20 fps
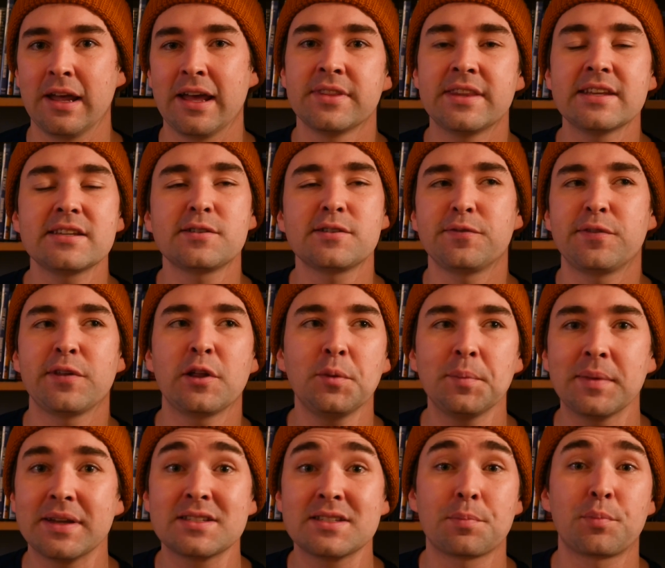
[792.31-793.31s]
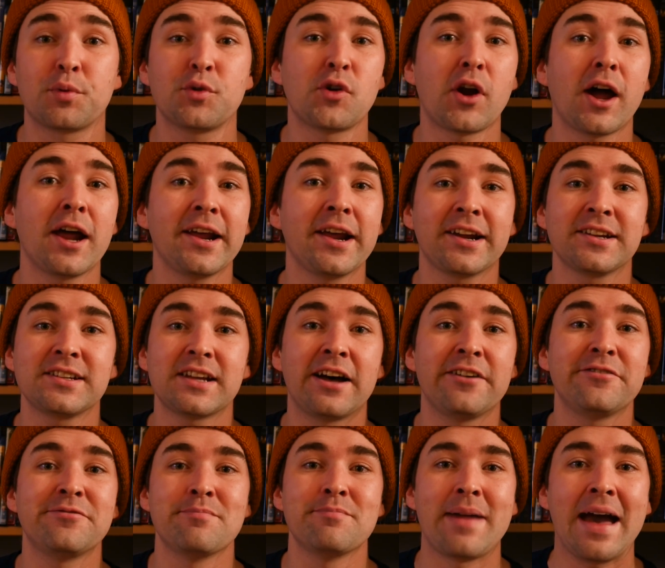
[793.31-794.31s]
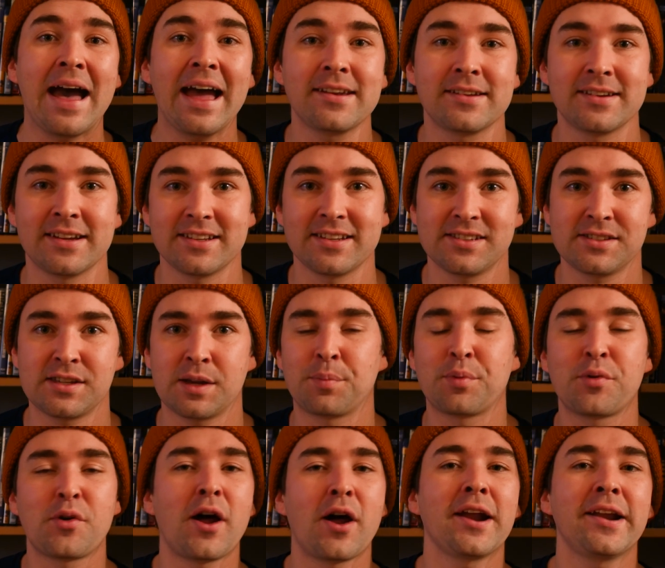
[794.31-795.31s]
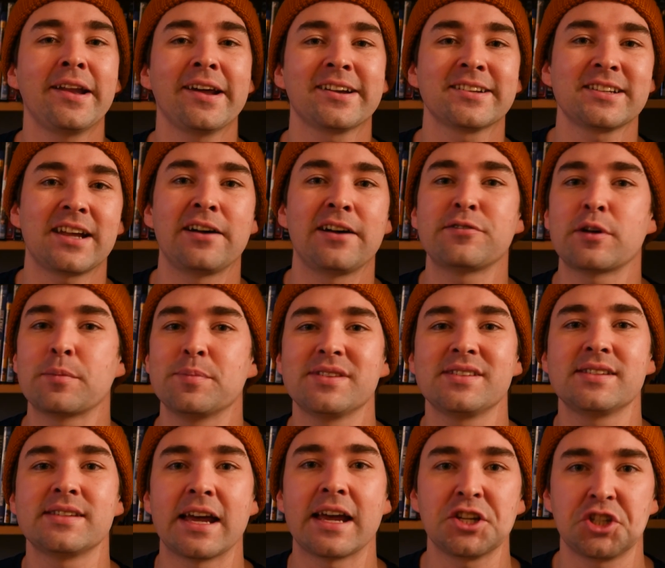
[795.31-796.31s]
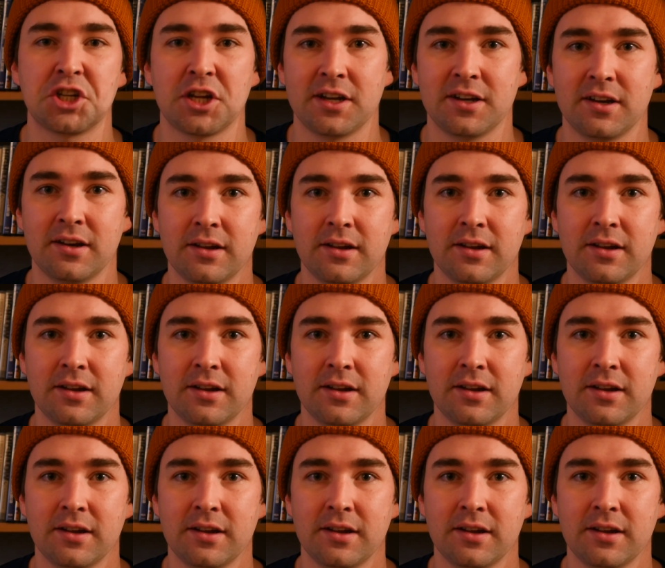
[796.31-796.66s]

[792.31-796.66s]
This film is a product of madness, a product of obsession.